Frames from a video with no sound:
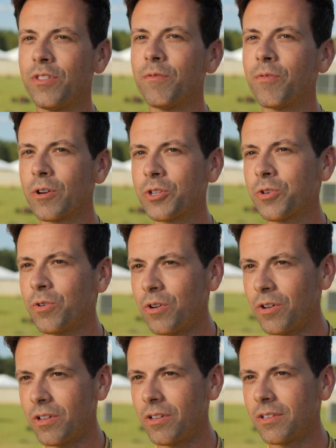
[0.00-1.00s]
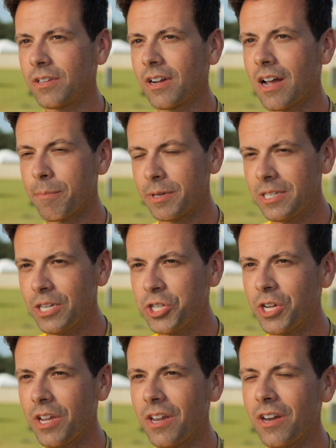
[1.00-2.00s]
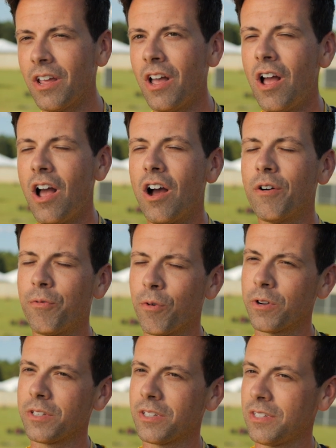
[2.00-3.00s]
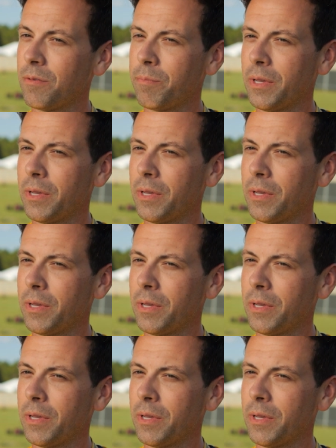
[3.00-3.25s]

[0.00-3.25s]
The virtual competition affords us the